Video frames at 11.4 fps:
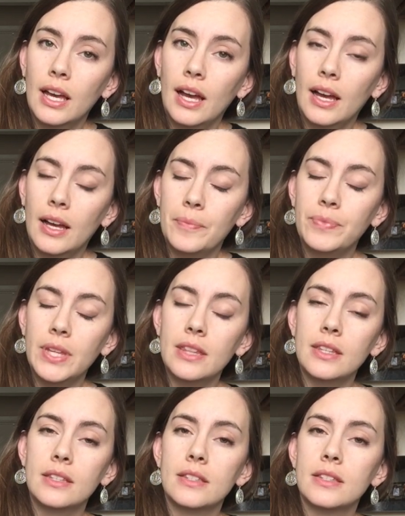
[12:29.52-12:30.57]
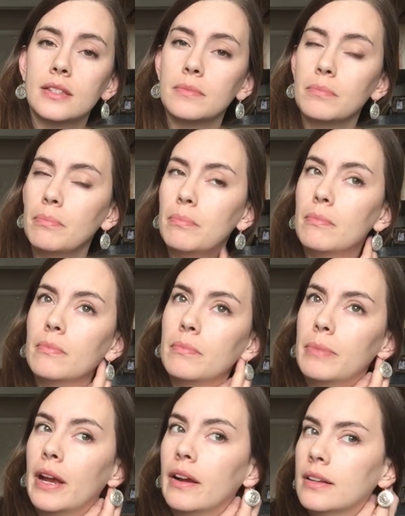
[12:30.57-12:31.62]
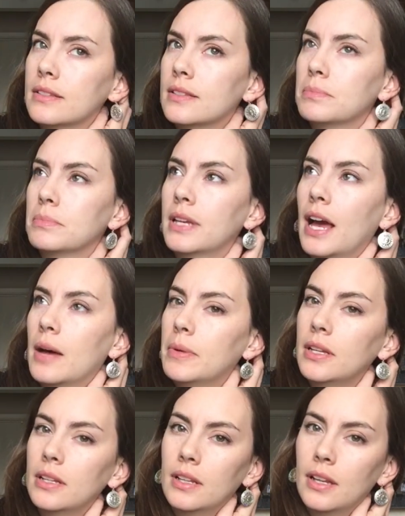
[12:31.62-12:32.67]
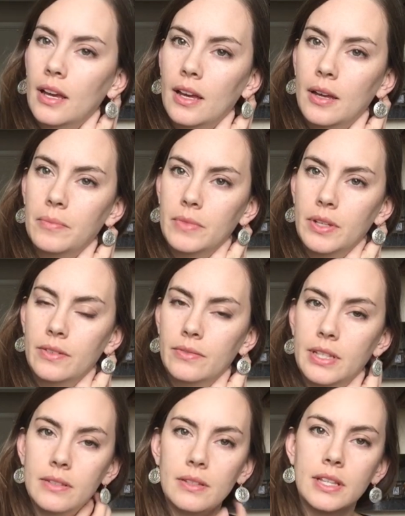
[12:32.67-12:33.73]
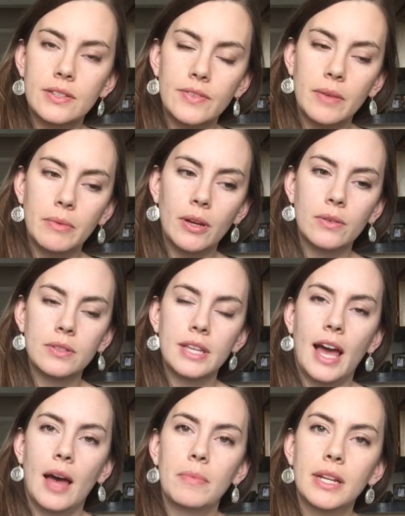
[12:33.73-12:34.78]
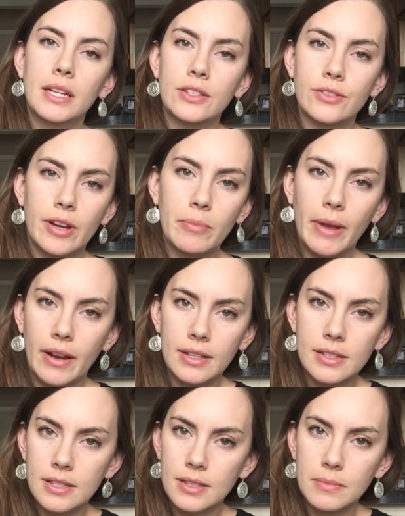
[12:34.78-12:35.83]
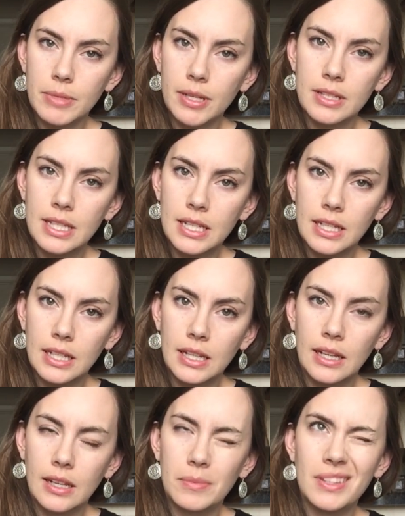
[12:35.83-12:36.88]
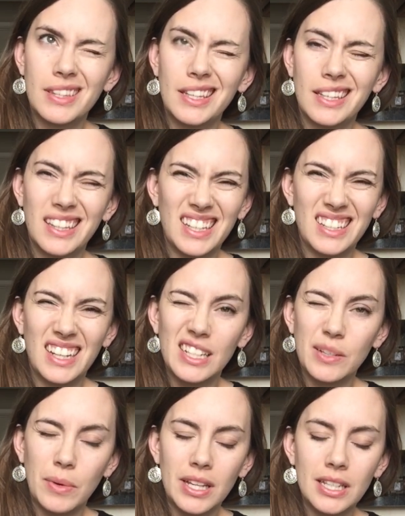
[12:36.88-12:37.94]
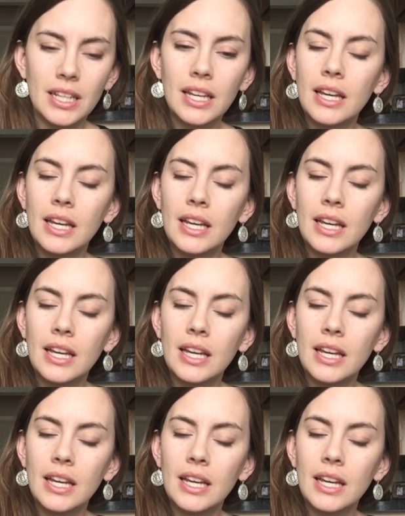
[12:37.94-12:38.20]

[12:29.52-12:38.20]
um, Nathan's parents' cabin. Um, their his family owns a cabin, and his grandparents built it. Um, I think in like '91.